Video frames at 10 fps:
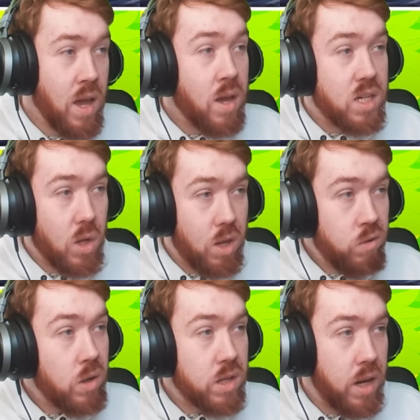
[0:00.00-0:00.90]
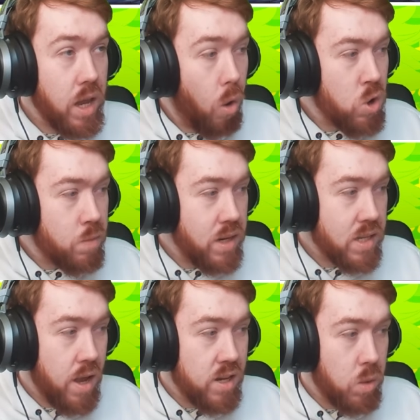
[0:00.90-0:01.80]
So the red is going to get ultimate this
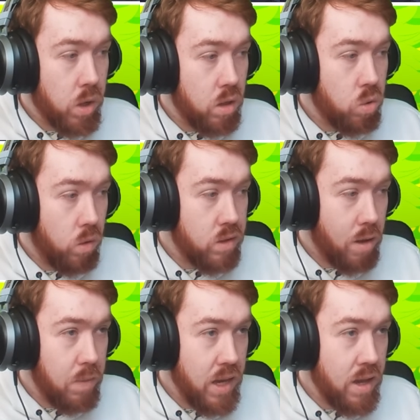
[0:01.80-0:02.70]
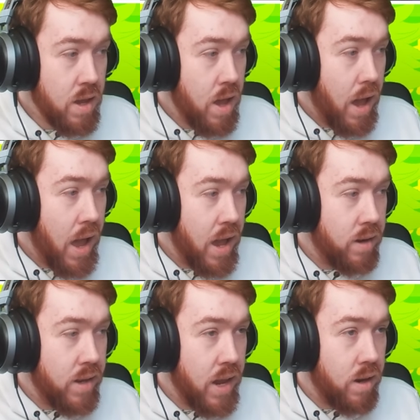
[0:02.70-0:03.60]
turn, so we're going to taunt up here
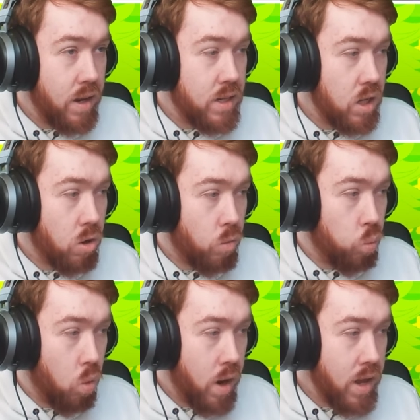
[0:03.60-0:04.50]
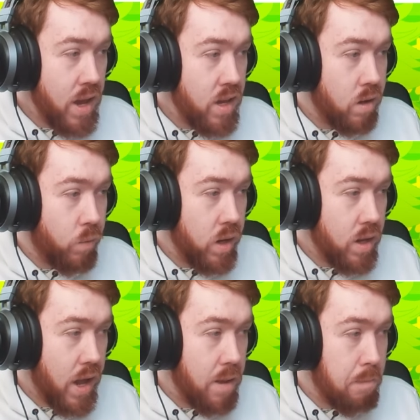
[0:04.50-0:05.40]
and then deal 1 AoE
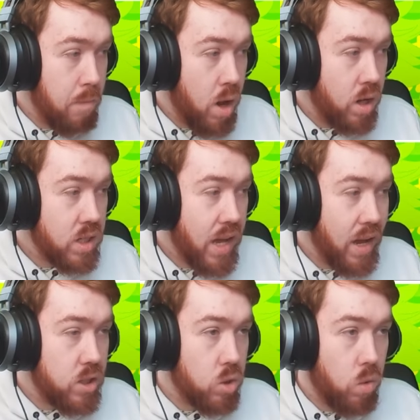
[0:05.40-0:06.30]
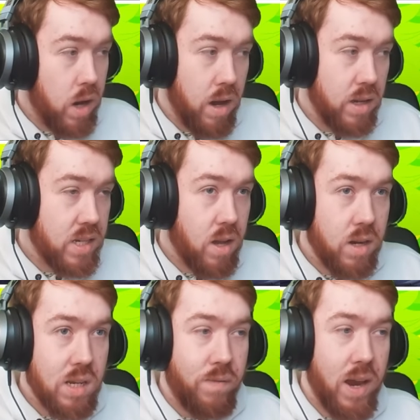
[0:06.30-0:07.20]
and then merge the actual
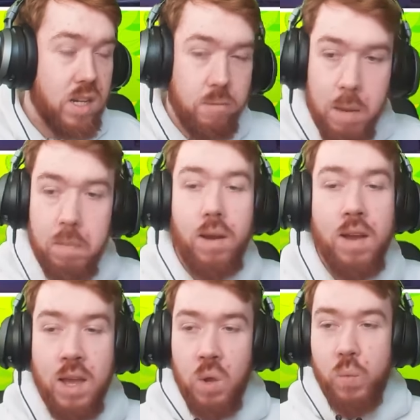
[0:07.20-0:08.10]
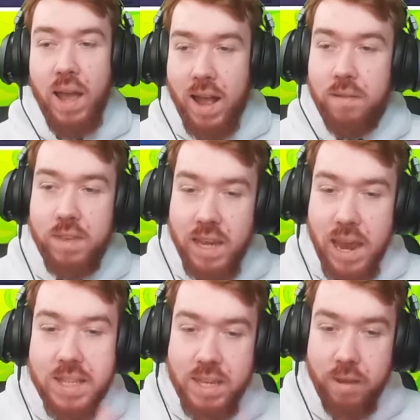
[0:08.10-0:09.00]
stance effect. So remember, we have to get
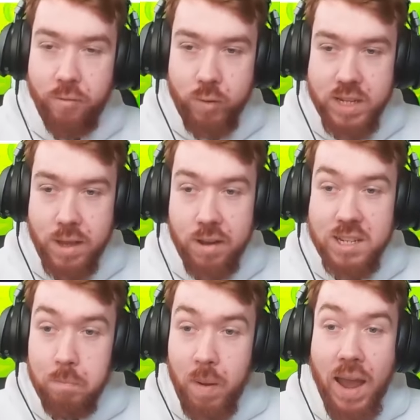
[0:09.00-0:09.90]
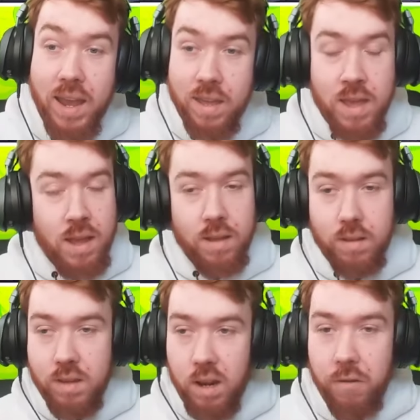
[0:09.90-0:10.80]
a tier 3 stance by
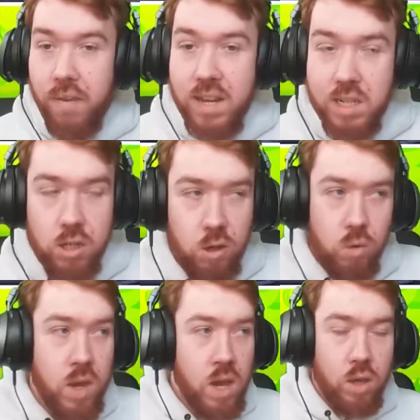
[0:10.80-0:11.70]
phase 2.